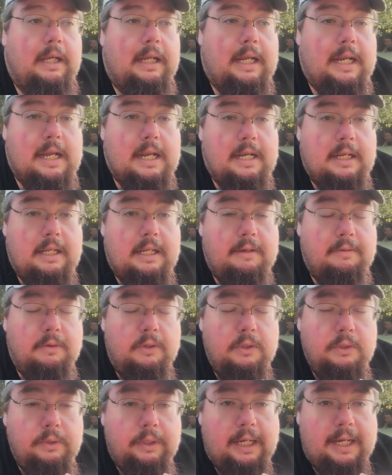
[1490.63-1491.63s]
and
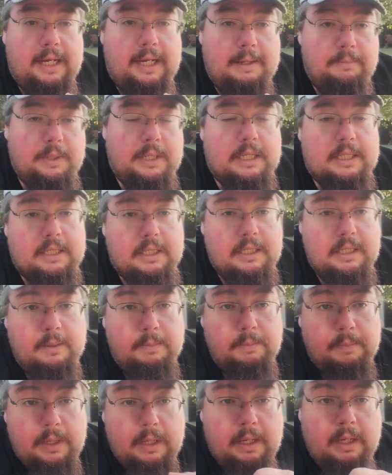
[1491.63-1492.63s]
Evil Liu Kang picks
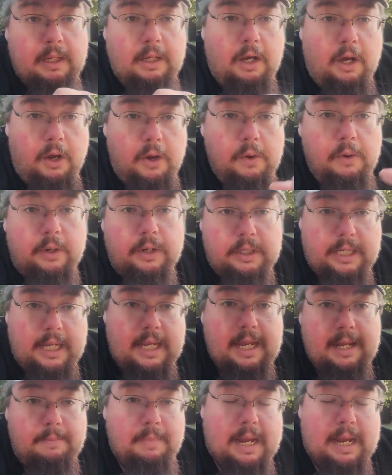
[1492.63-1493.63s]
up Ogre's
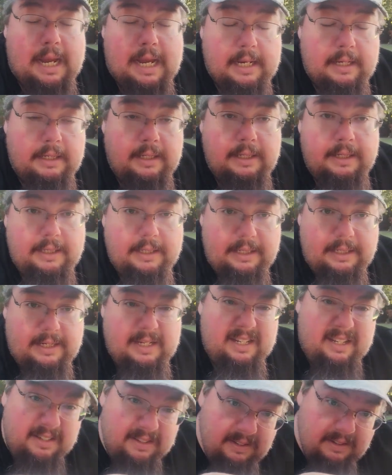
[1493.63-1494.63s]
headband, and